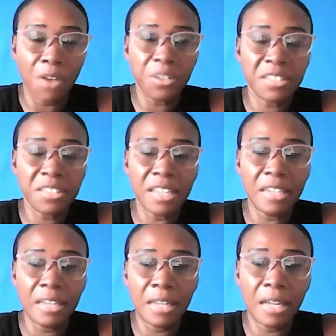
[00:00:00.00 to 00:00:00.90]
you saying
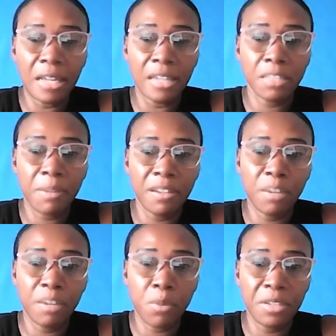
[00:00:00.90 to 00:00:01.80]
that they can't spend their
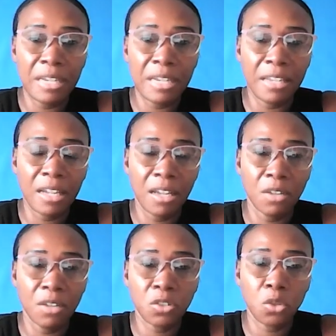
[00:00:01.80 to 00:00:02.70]
money, like they can't
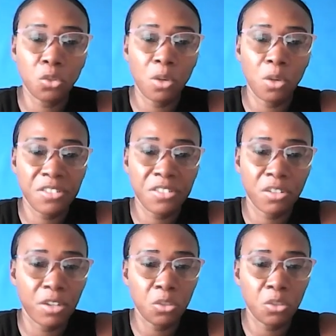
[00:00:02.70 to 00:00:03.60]
just go to a
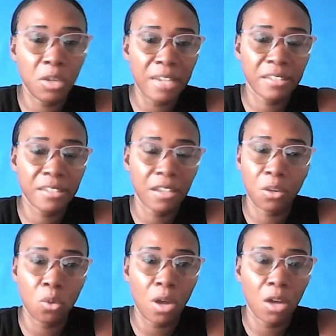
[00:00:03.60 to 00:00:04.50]
restaurant? You guys can't
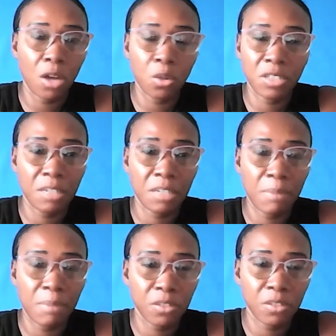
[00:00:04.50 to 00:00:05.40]
go hang out and buy
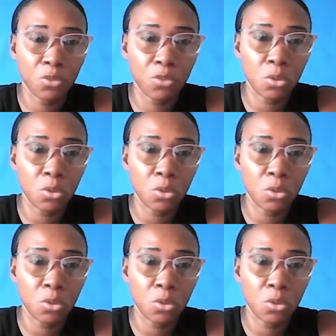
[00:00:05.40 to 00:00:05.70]
some food?